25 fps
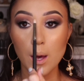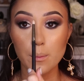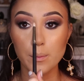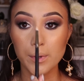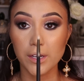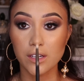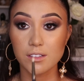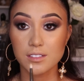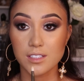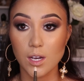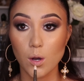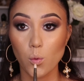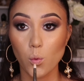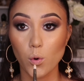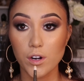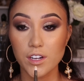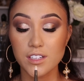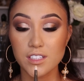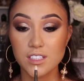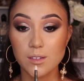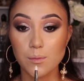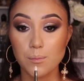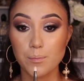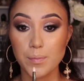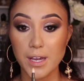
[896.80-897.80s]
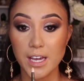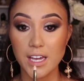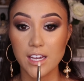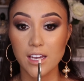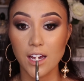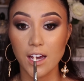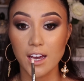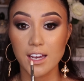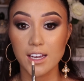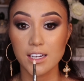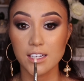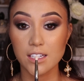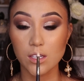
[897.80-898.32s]
because I want it to be
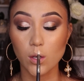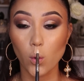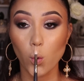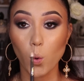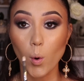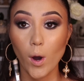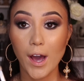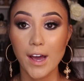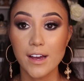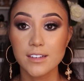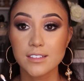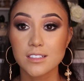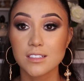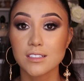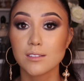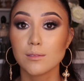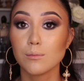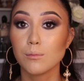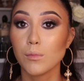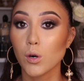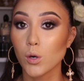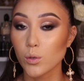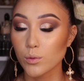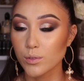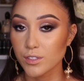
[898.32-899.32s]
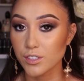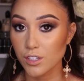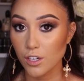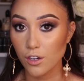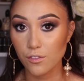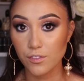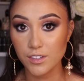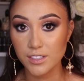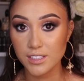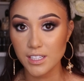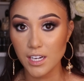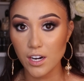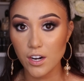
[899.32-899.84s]
in quite a small
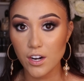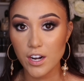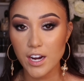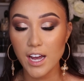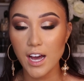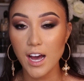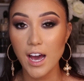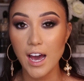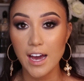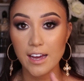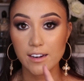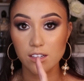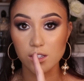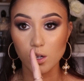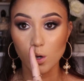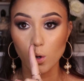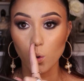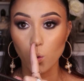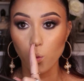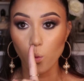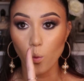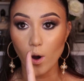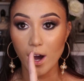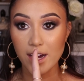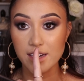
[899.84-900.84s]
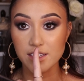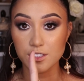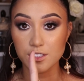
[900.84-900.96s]
surface area and quite